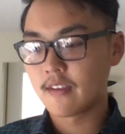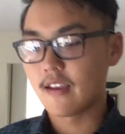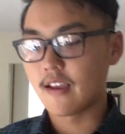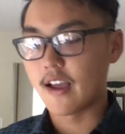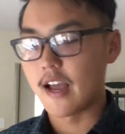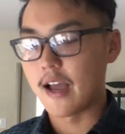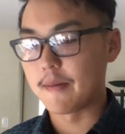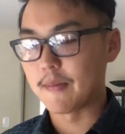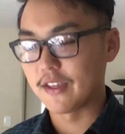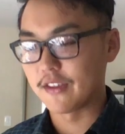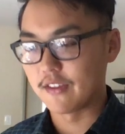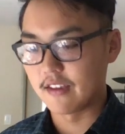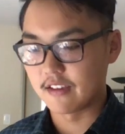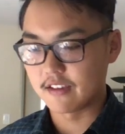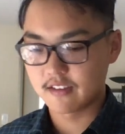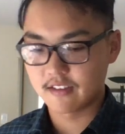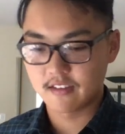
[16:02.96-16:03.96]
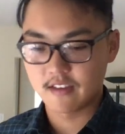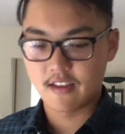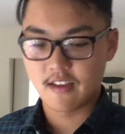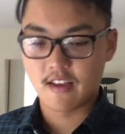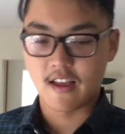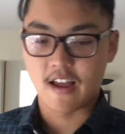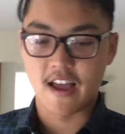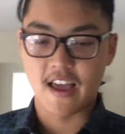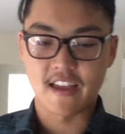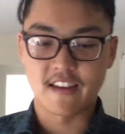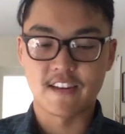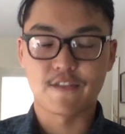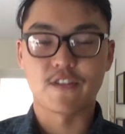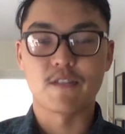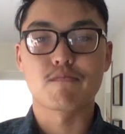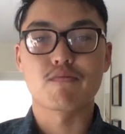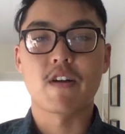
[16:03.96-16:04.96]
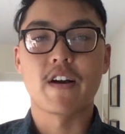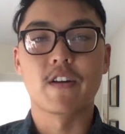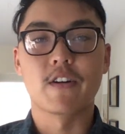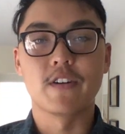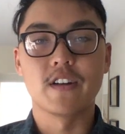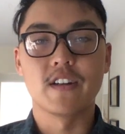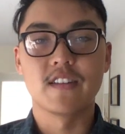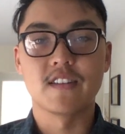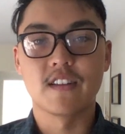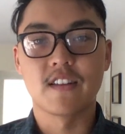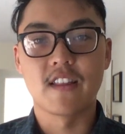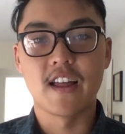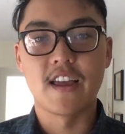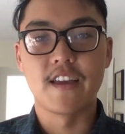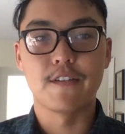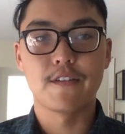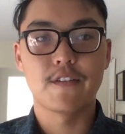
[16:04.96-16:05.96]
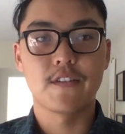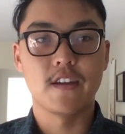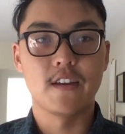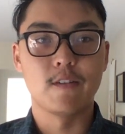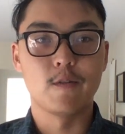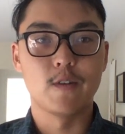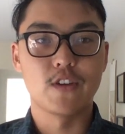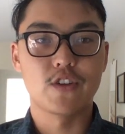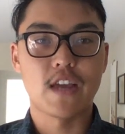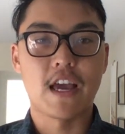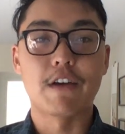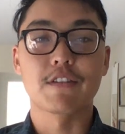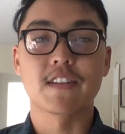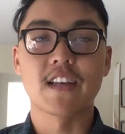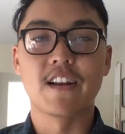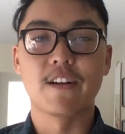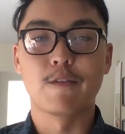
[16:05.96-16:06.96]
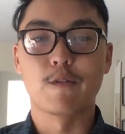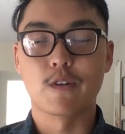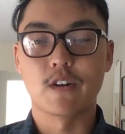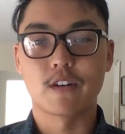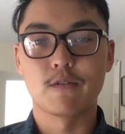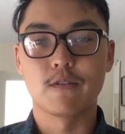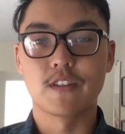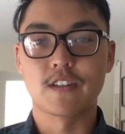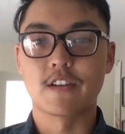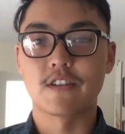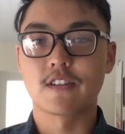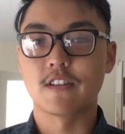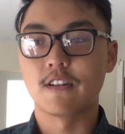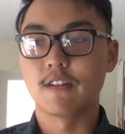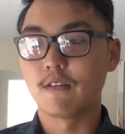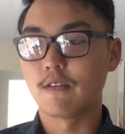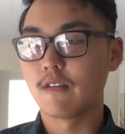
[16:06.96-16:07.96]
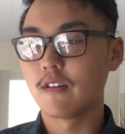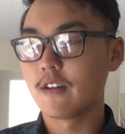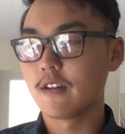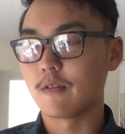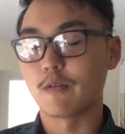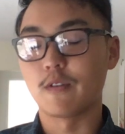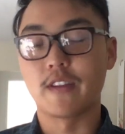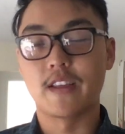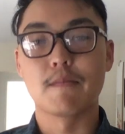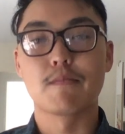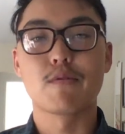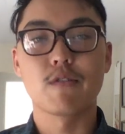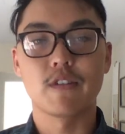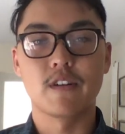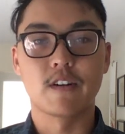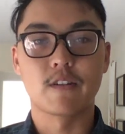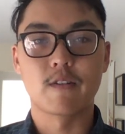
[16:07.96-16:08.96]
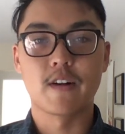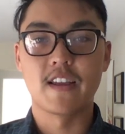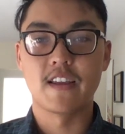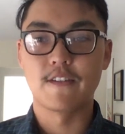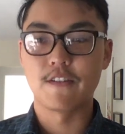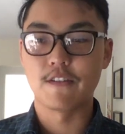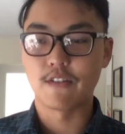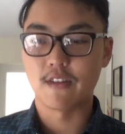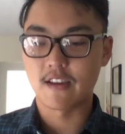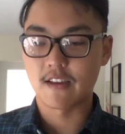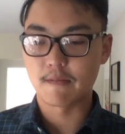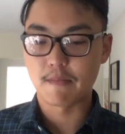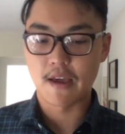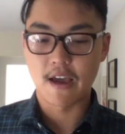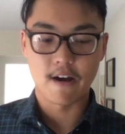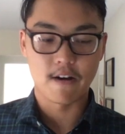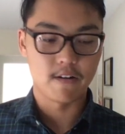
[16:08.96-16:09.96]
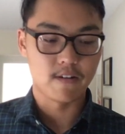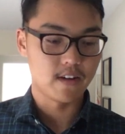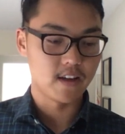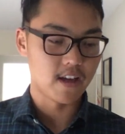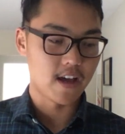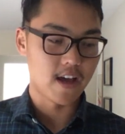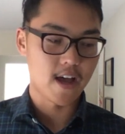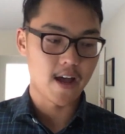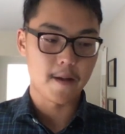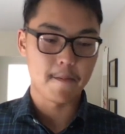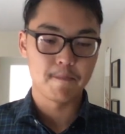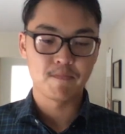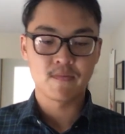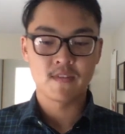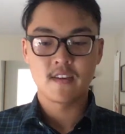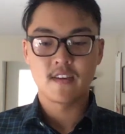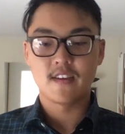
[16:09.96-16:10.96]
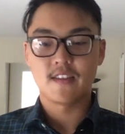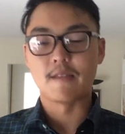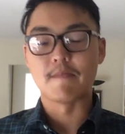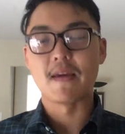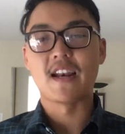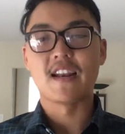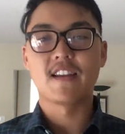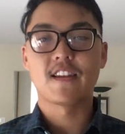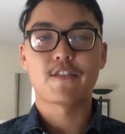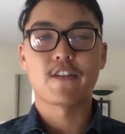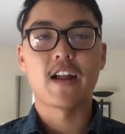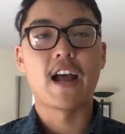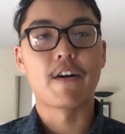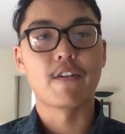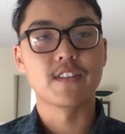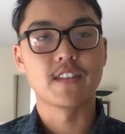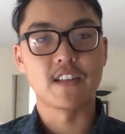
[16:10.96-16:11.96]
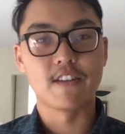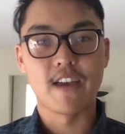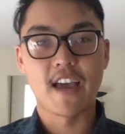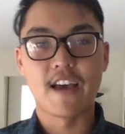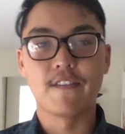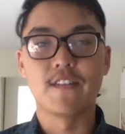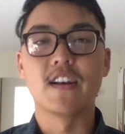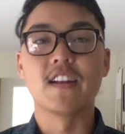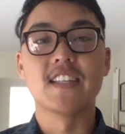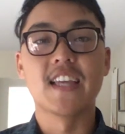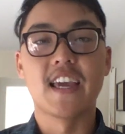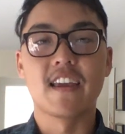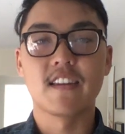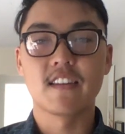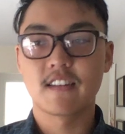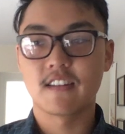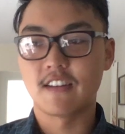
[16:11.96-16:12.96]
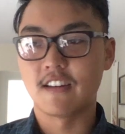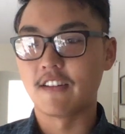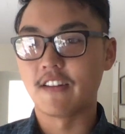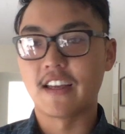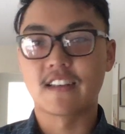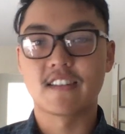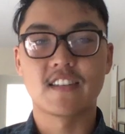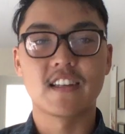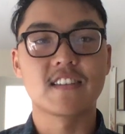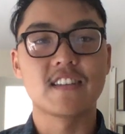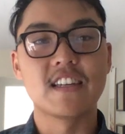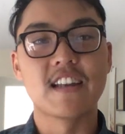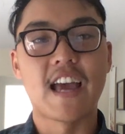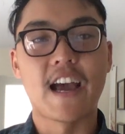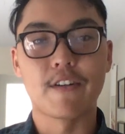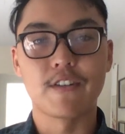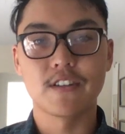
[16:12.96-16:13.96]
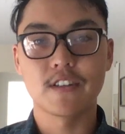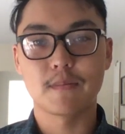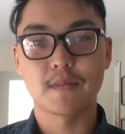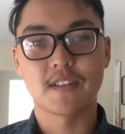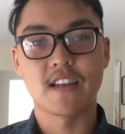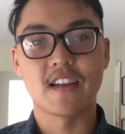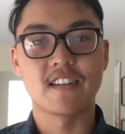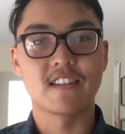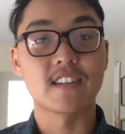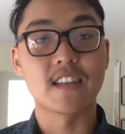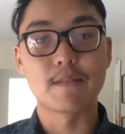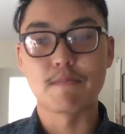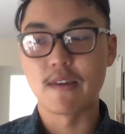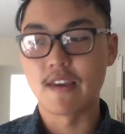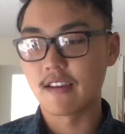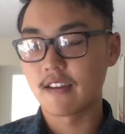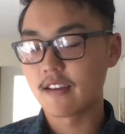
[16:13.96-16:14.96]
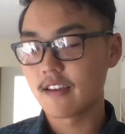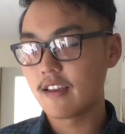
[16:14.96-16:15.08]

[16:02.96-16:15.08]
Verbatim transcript: I think I had different priorities in life, in which outside of work was also really important, right? If you think about the many different hours that you have in a day, like 16 hours besides sleeping,